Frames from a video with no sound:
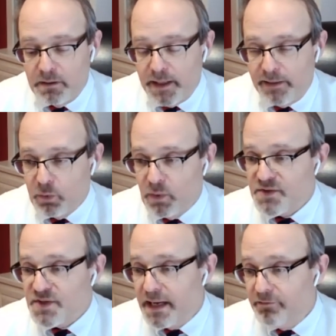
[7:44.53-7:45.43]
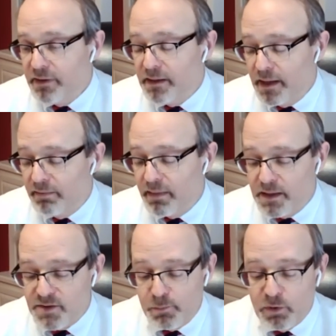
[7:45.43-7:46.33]
everyone safe and
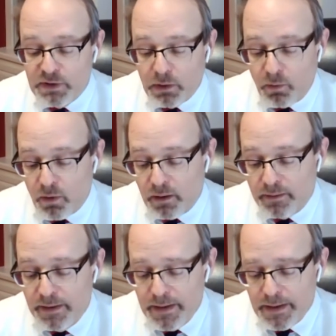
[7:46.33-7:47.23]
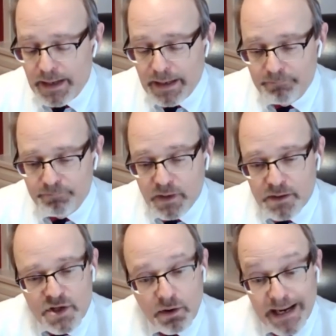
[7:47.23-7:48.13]
things moving along.
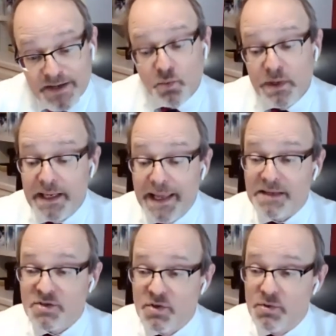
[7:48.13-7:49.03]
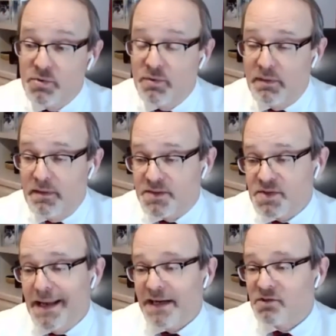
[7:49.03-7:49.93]
So as we get to this
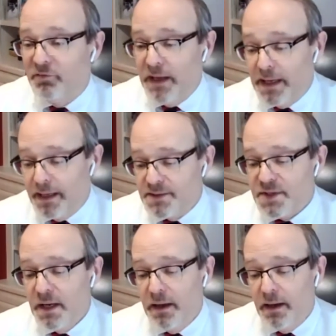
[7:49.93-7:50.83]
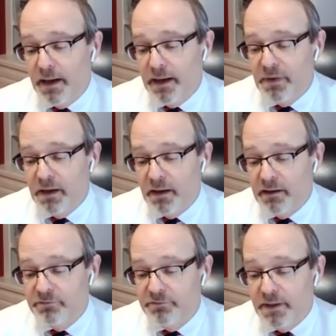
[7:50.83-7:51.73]
next phase
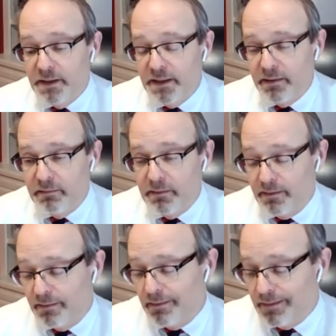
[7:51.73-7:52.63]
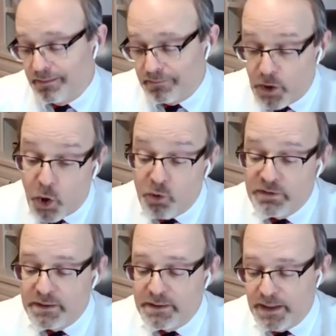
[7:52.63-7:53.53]
of the
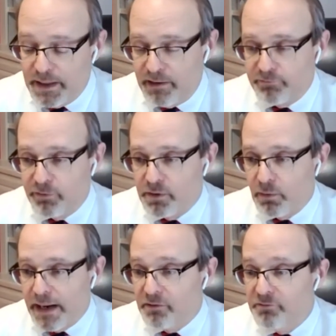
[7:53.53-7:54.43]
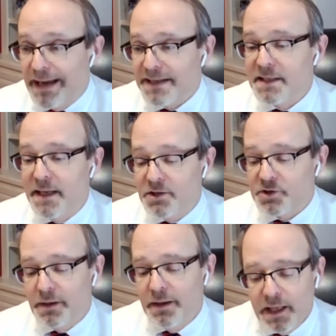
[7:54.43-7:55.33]
COVID effort around
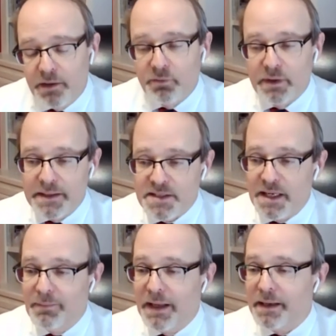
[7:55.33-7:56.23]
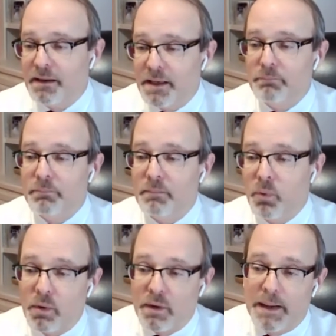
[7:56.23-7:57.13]
vaccination, it really seemed like an
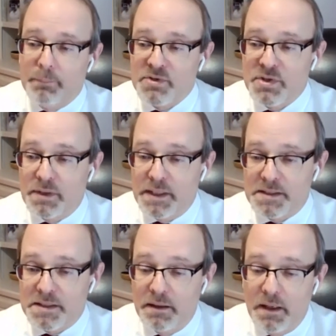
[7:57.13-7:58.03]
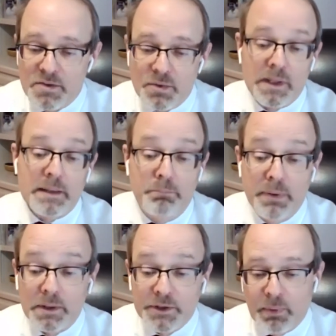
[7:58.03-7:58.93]
important opportunity to really
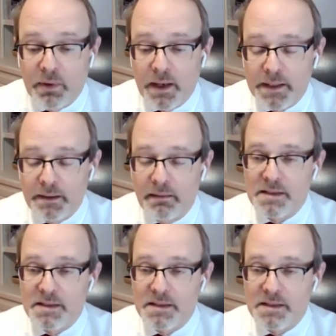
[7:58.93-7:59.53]
build upon the